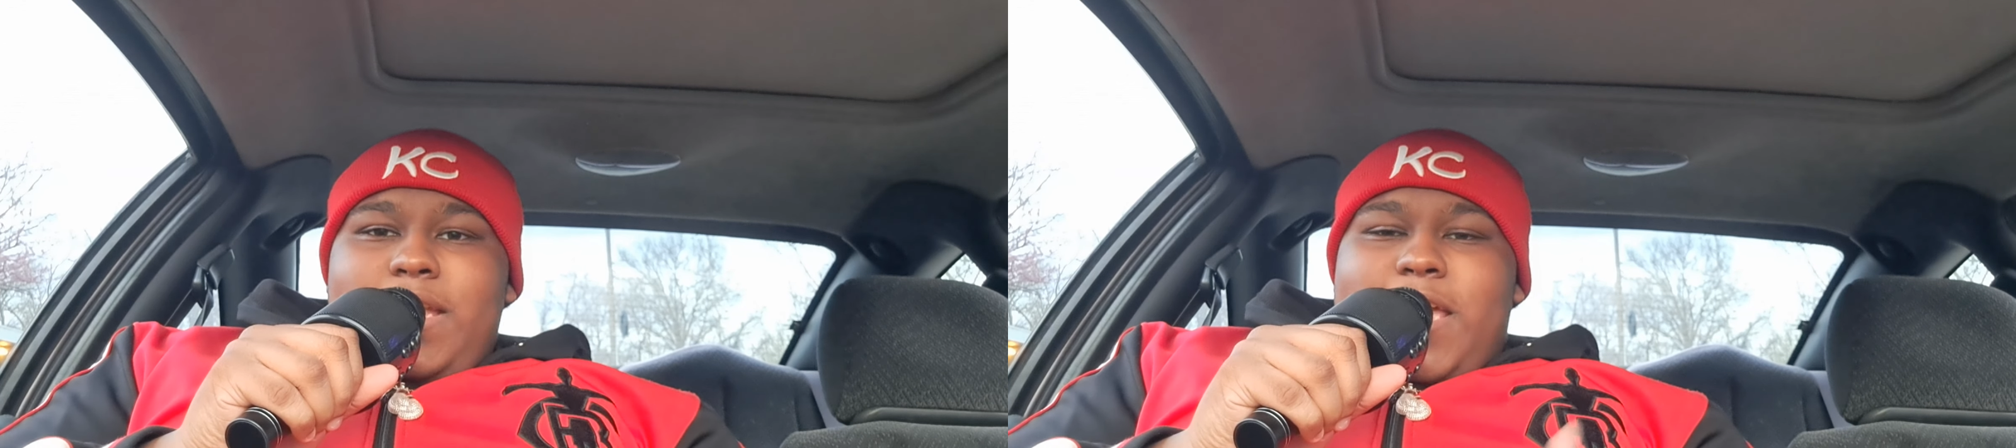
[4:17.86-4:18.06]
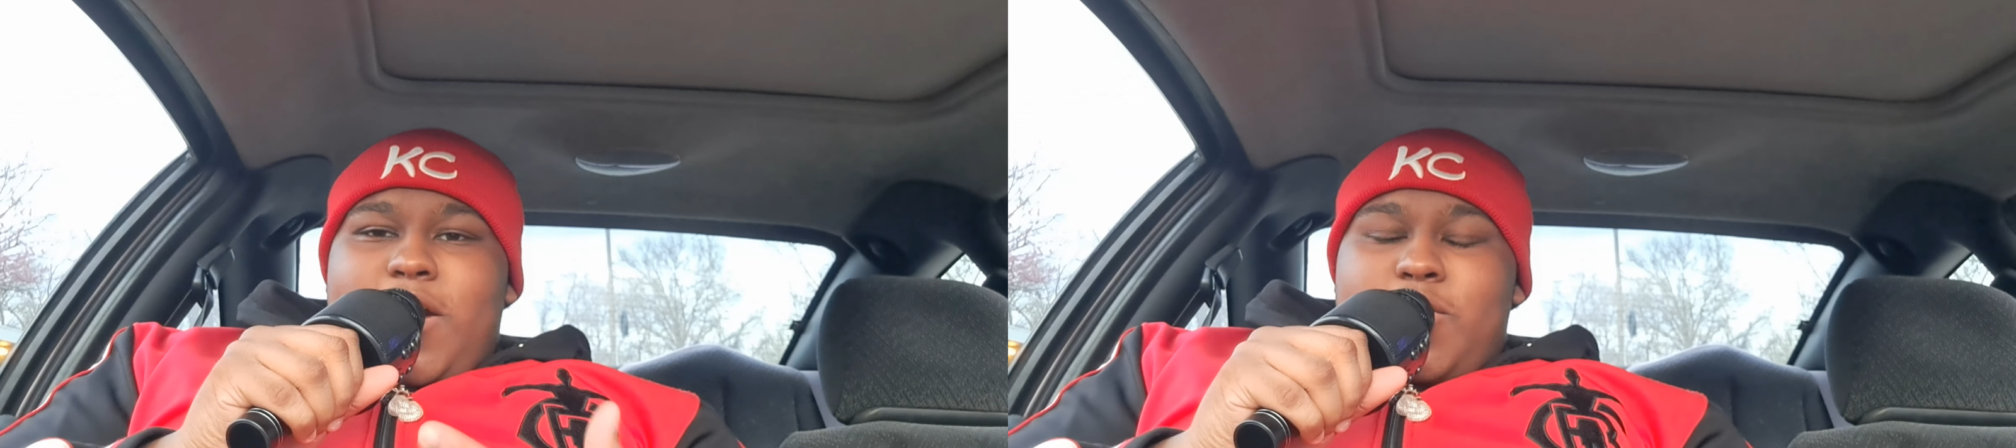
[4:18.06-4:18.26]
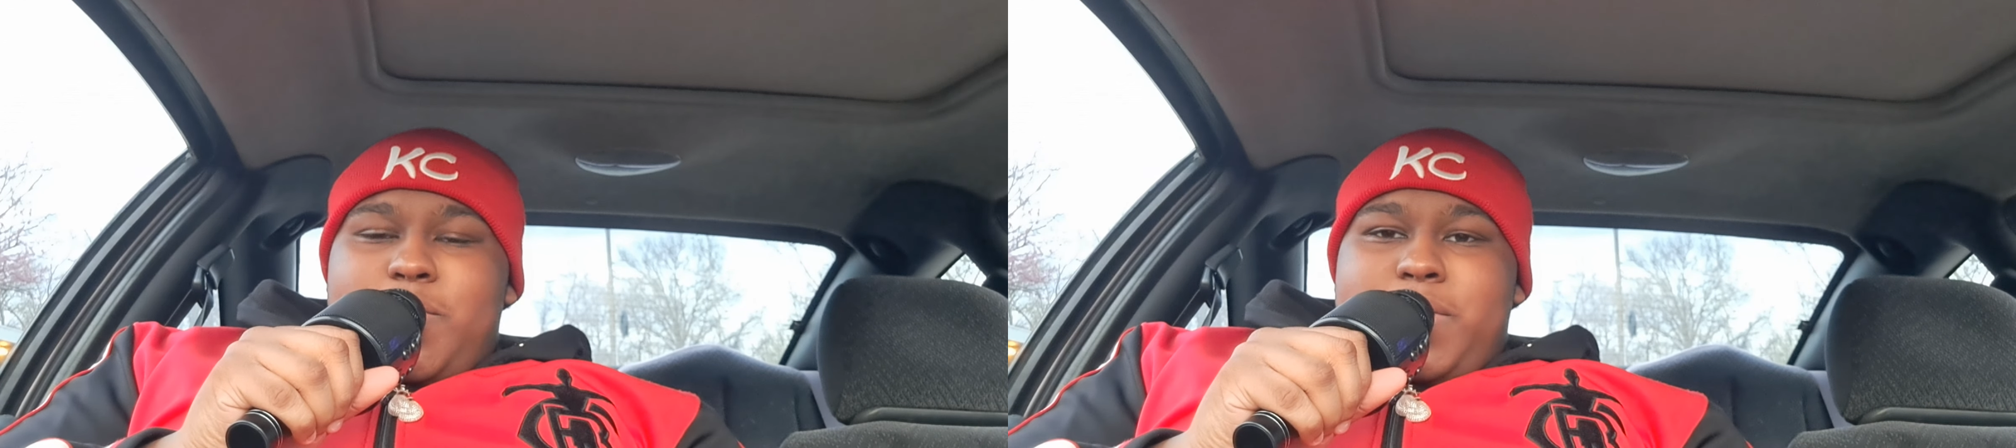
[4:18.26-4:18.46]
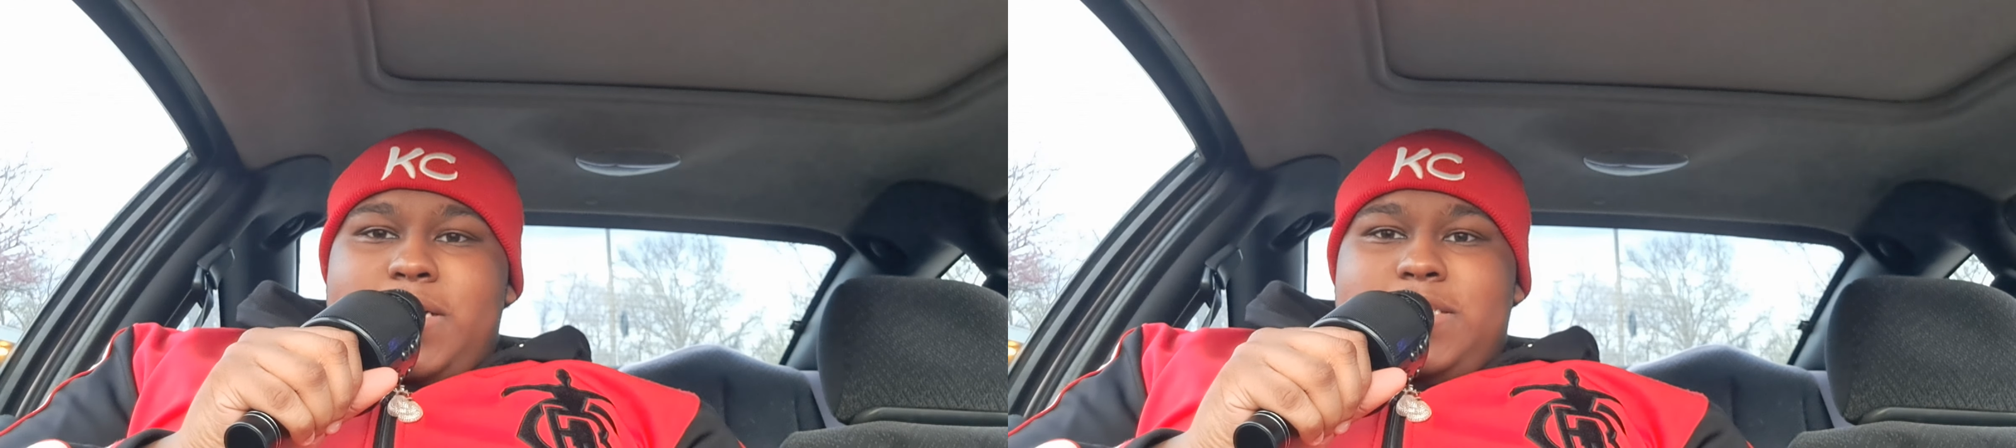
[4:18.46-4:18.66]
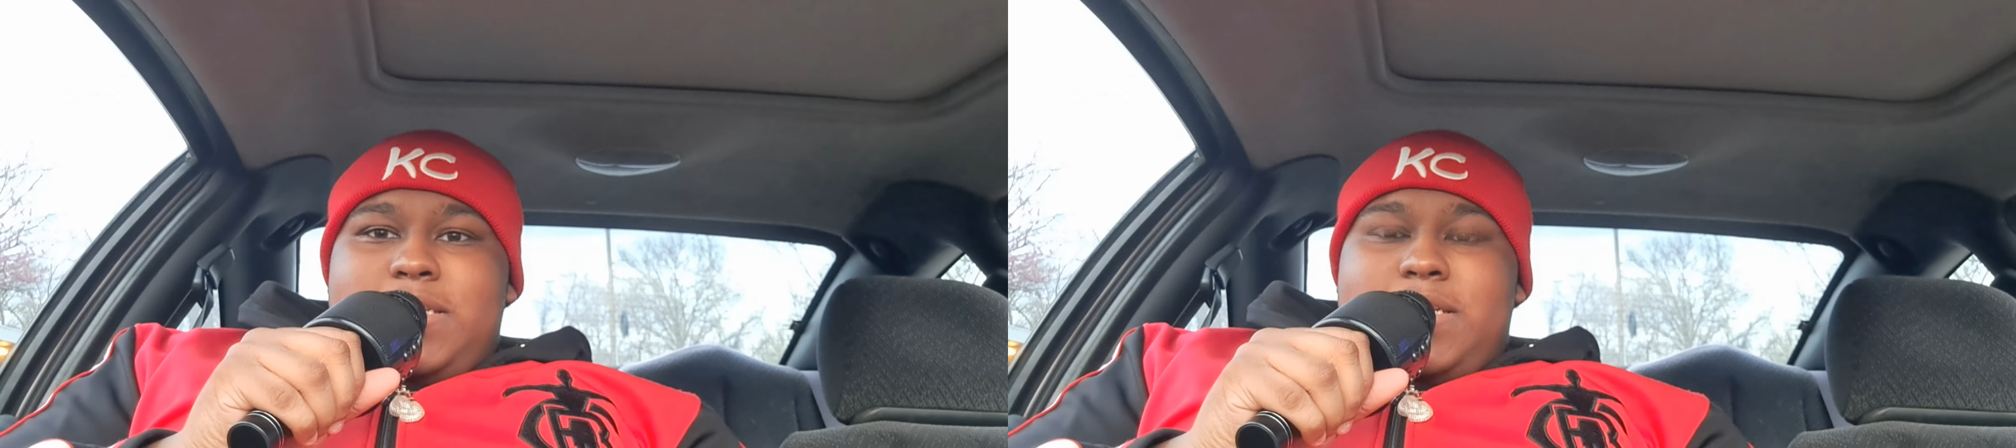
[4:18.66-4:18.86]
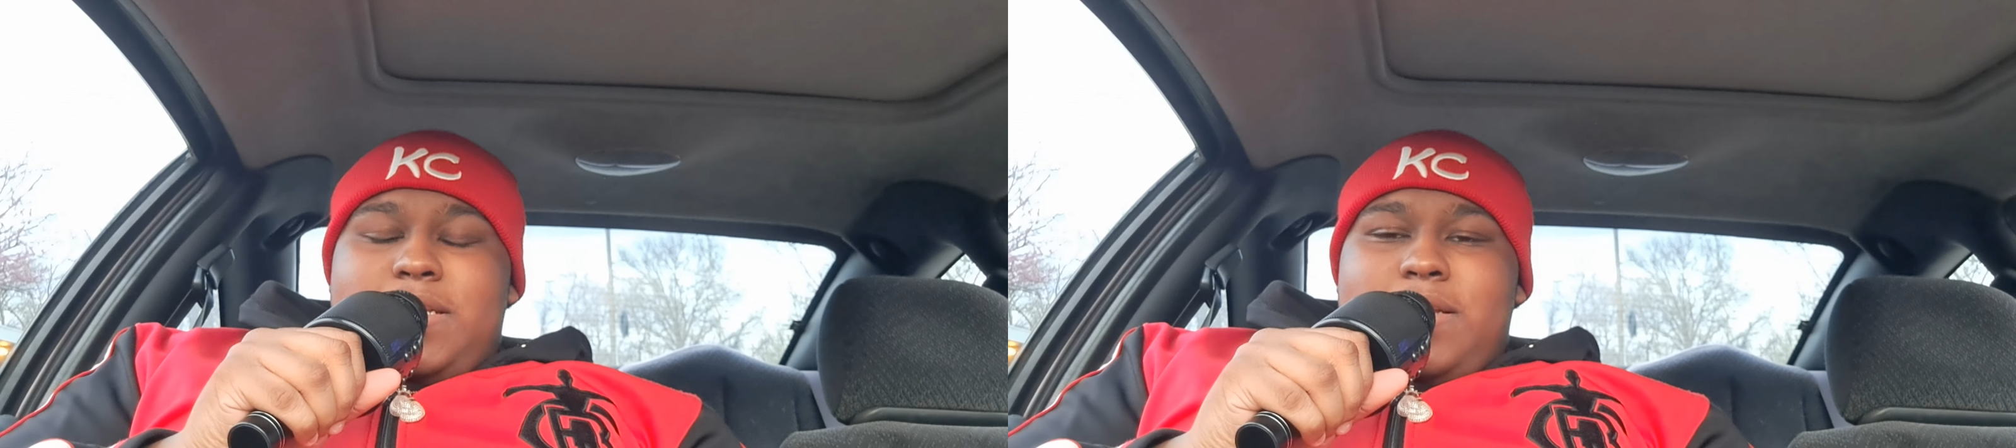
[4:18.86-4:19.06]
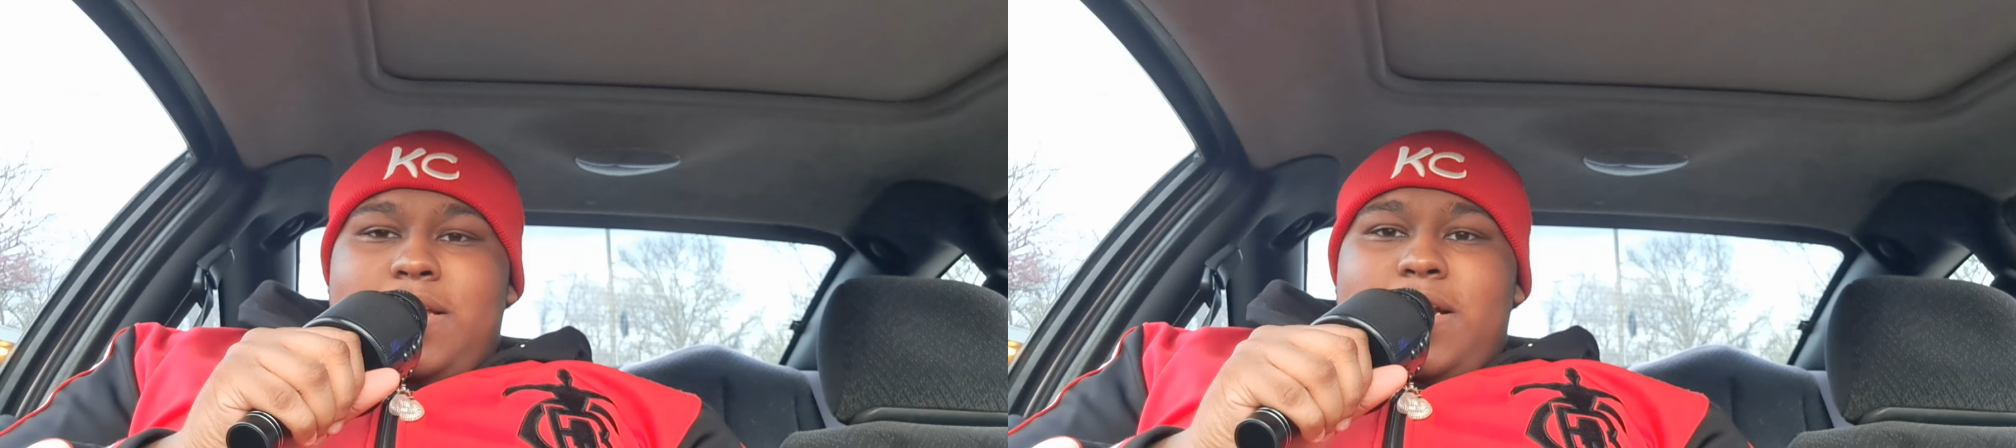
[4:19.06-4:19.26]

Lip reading: Counter punching,